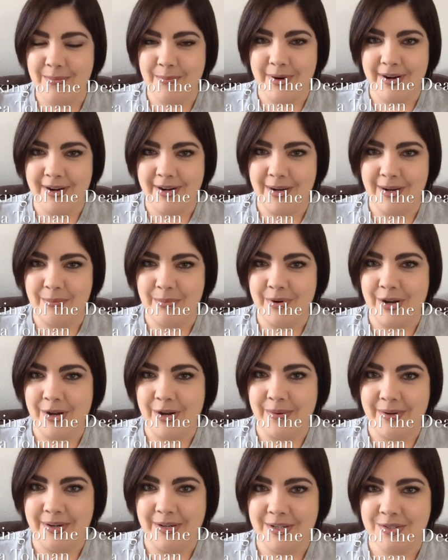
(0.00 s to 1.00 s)
parting
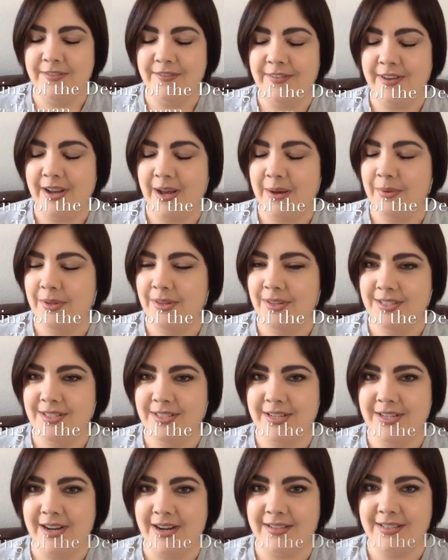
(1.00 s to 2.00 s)
prowers,
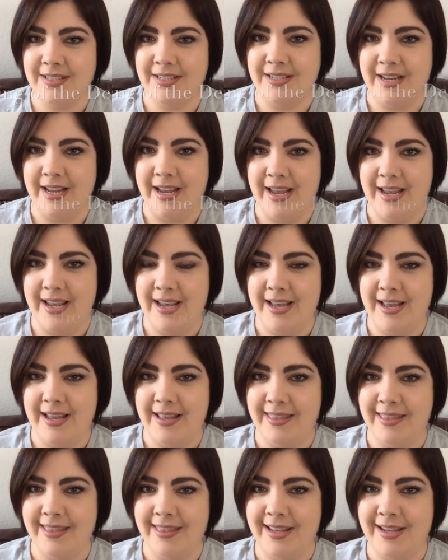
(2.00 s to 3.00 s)
fabulous talk today.
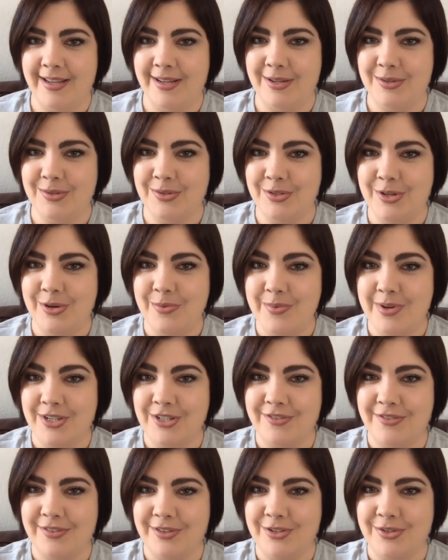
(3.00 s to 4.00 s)
And thank you so
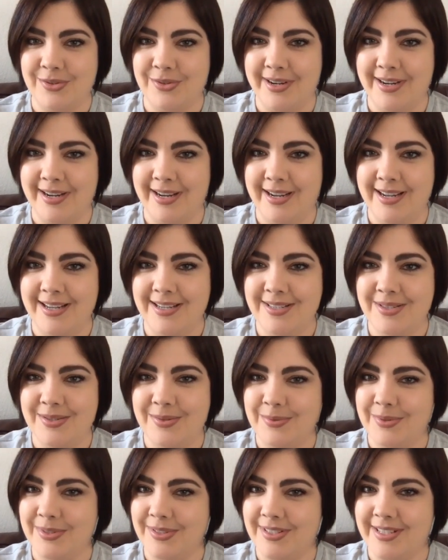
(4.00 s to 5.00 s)
much for joining
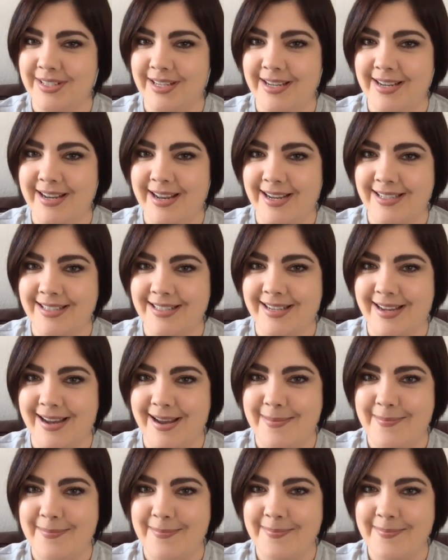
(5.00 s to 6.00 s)
us. We'll see you next time.